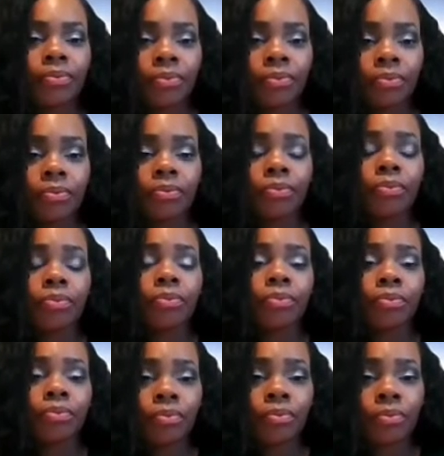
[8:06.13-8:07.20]

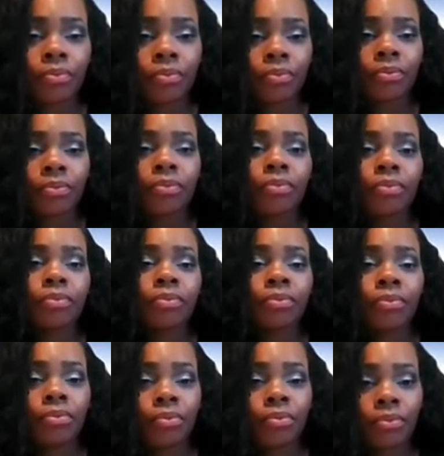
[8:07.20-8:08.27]

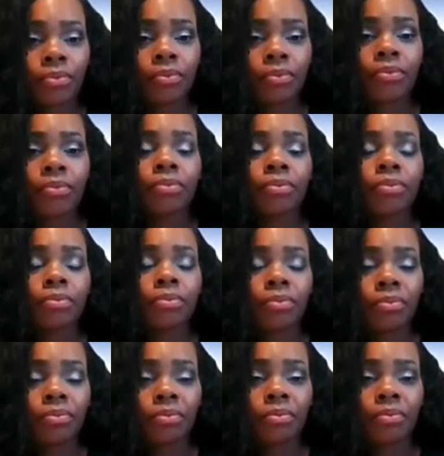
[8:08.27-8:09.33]

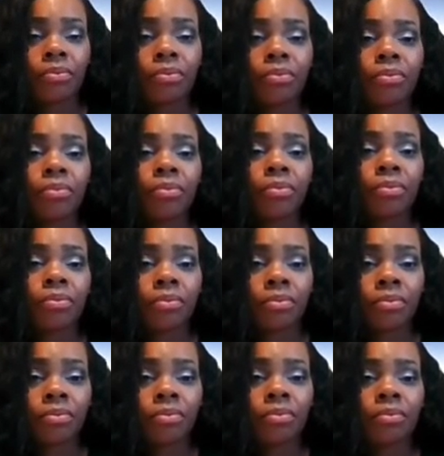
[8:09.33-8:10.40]

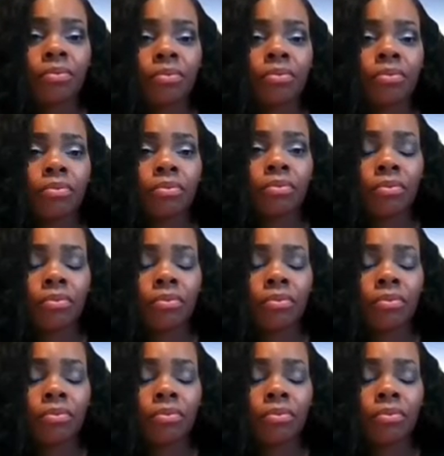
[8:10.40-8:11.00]
The person shown says nothing.